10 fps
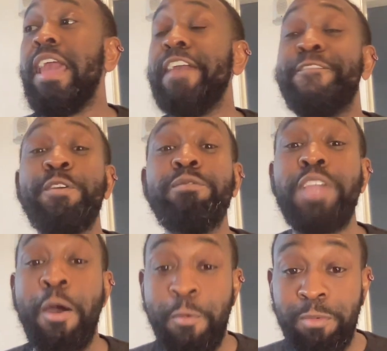If you
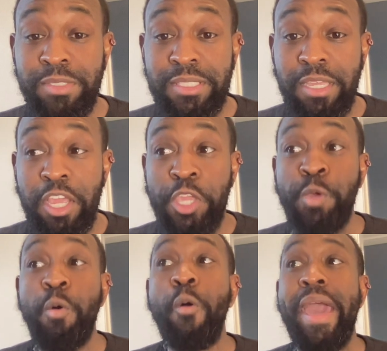don't, you
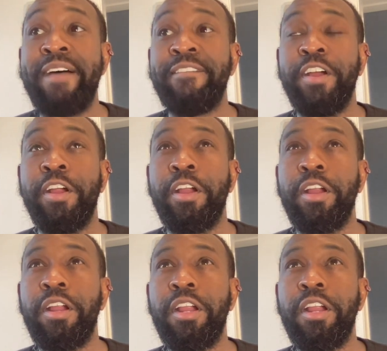won't ever